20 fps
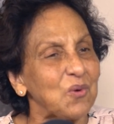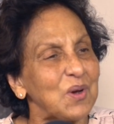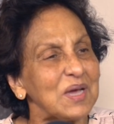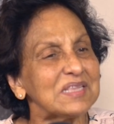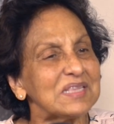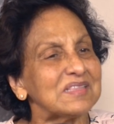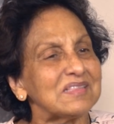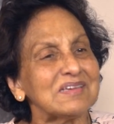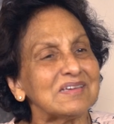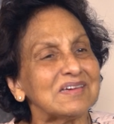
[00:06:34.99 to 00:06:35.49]
I
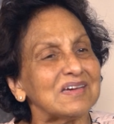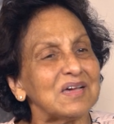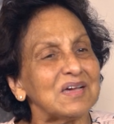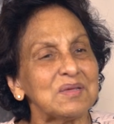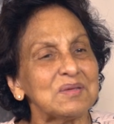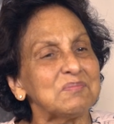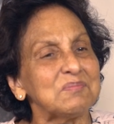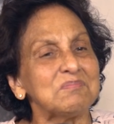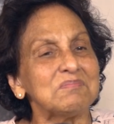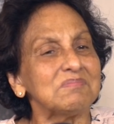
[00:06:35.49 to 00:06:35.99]
think I
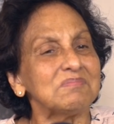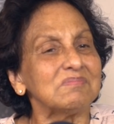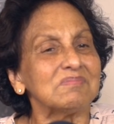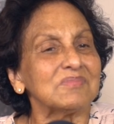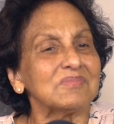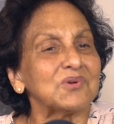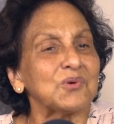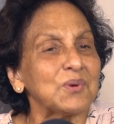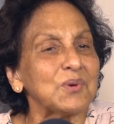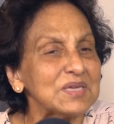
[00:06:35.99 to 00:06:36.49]
am
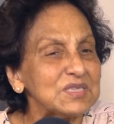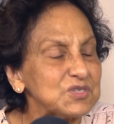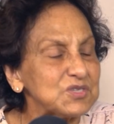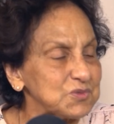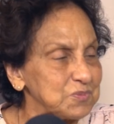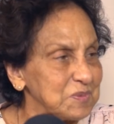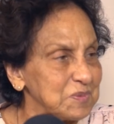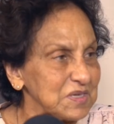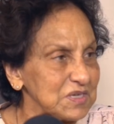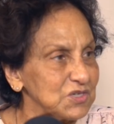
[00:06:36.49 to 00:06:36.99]
quite
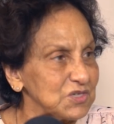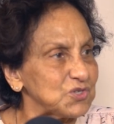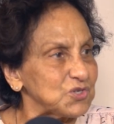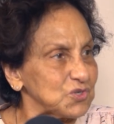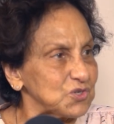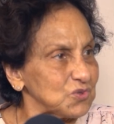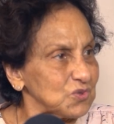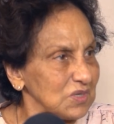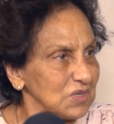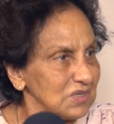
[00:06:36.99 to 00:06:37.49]

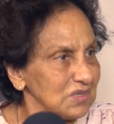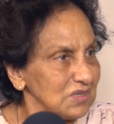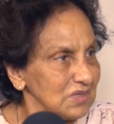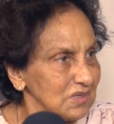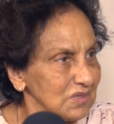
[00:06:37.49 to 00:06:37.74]
spiritual.